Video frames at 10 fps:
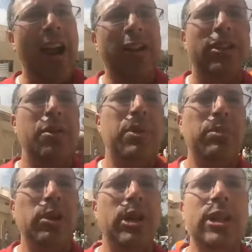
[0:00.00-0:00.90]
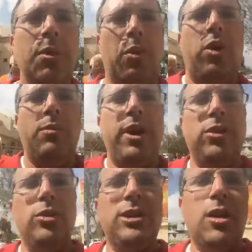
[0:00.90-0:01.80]
And so then people are going to say, but what about
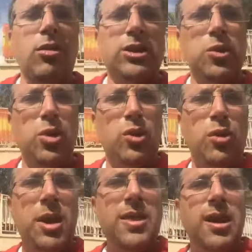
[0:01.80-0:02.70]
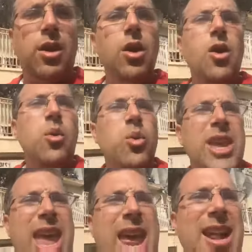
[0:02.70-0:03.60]
those terrorists who are going to remain there? We
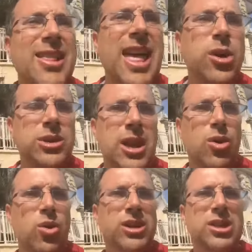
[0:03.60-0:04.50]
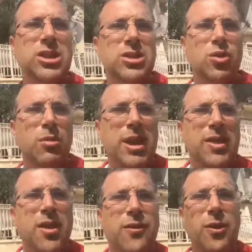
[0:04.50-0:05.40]
can't allow terrorists to
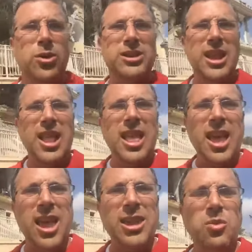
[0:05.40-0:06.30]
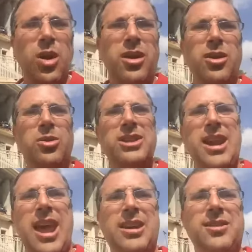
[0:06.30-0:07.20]
remain there, folks. Anyone who is an
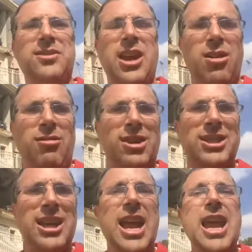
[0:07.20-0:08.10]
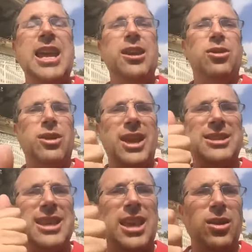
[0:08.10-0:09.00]
active terrorist, he either
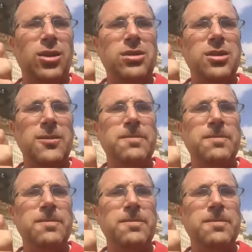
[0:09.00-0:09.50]
gets killed,